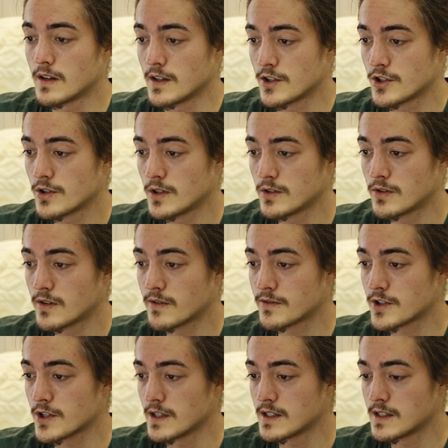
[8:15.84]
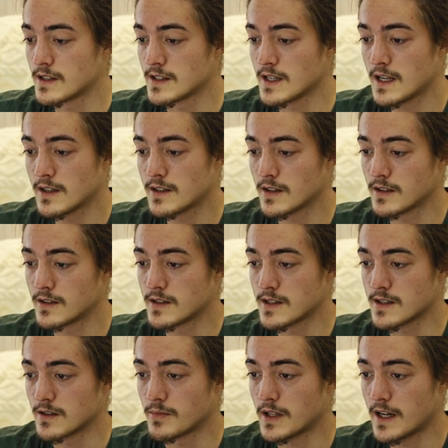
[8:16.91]
Children of Chinese descent
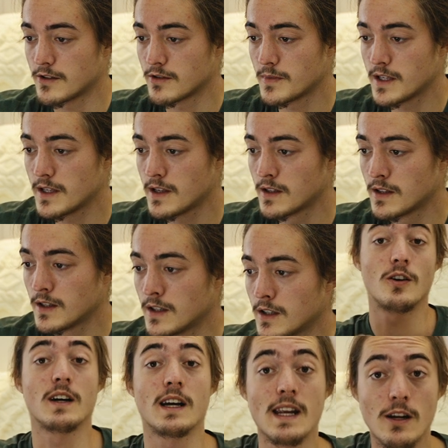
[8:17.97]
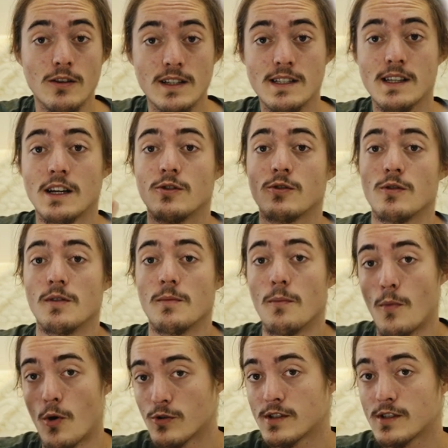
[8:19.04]
doesn't apply to me. Okay, now let's get to the
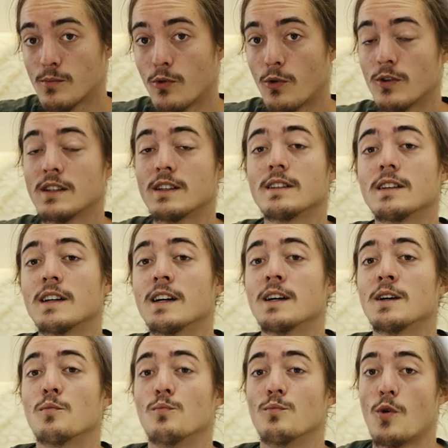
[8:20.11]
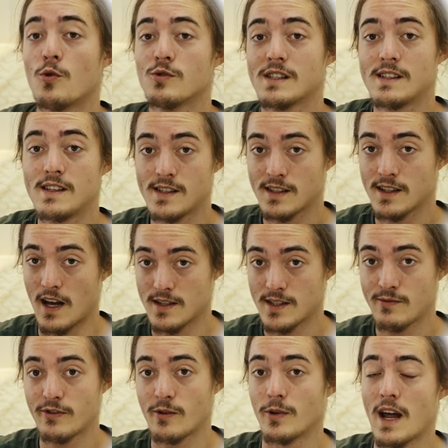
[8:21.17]
most important, most
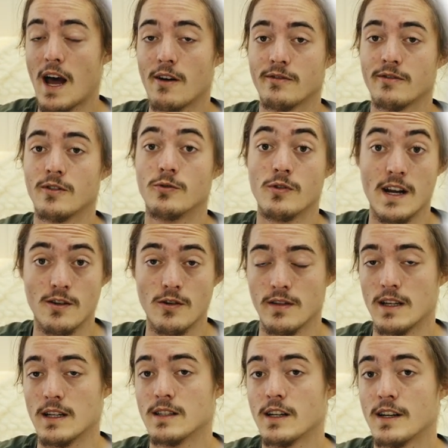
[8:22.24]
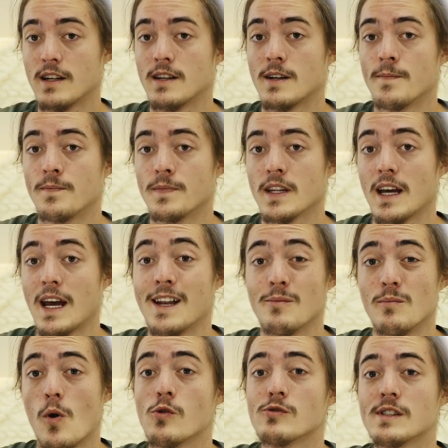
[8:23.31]
discussed from what I've read on the internet, and
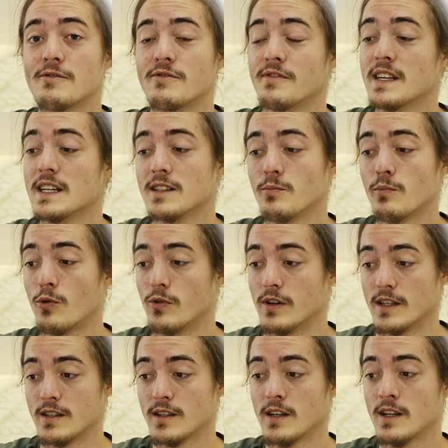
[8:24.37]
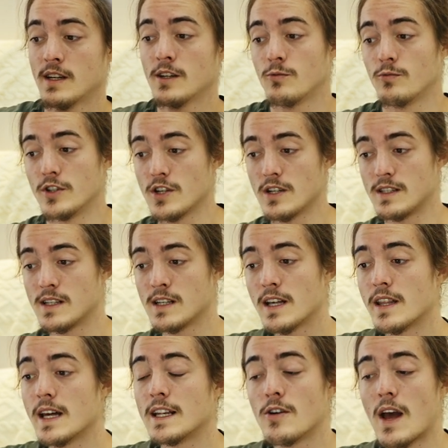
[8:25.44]
most feared point, which is
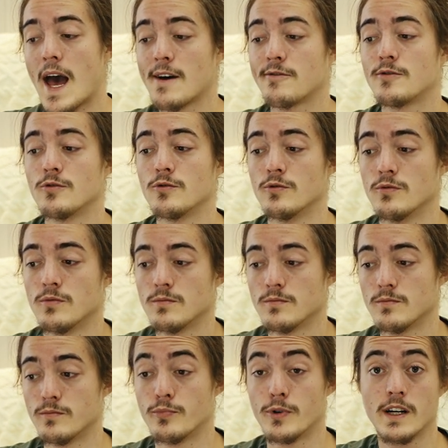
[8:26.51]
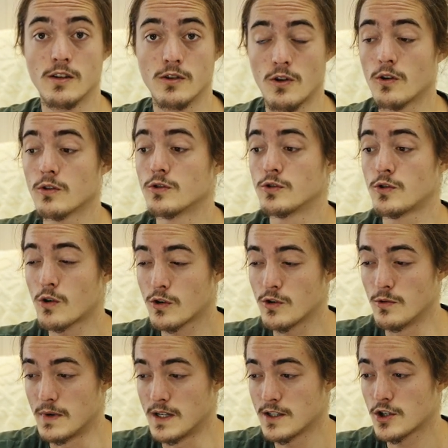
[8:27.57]
that you have to bring along
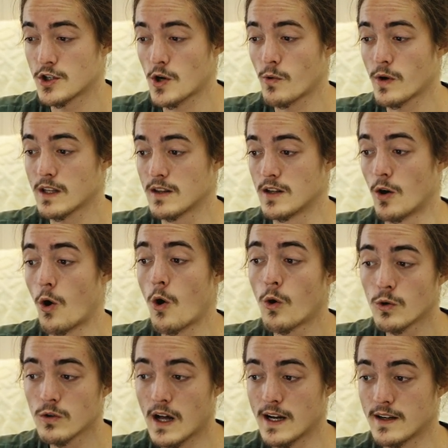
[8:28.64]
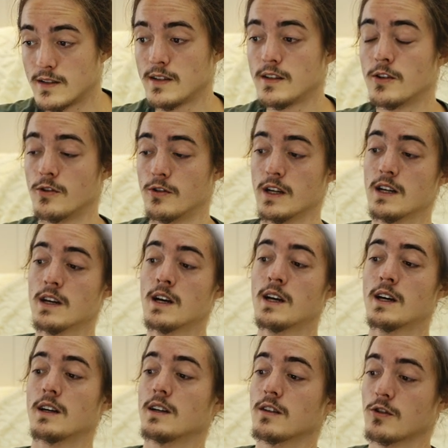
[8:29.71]
documents showing the whole itinerary,
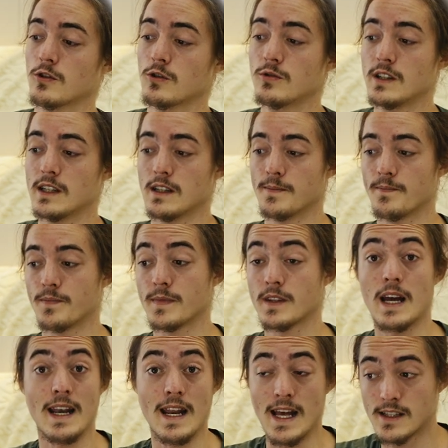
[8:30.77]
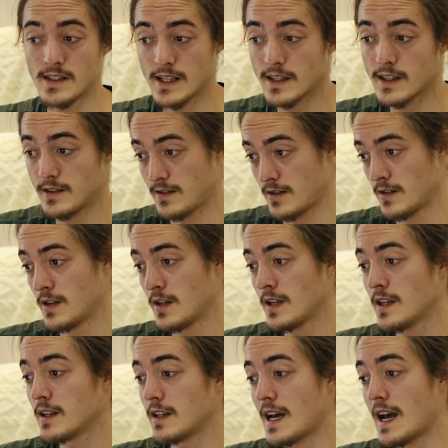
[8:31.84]
including an air ticket
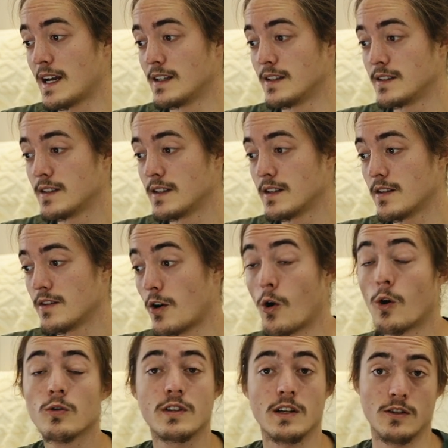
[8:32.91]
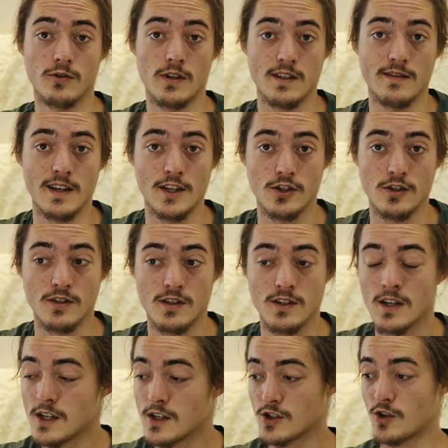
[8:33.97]
and the hotel reservations.
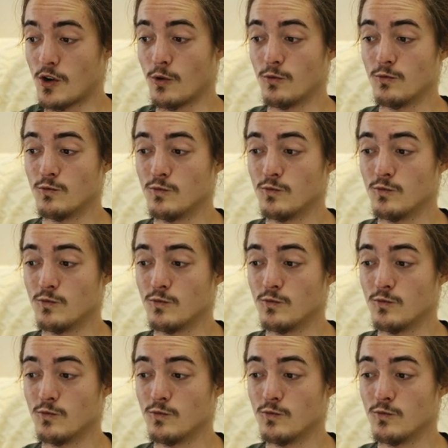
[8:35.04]
So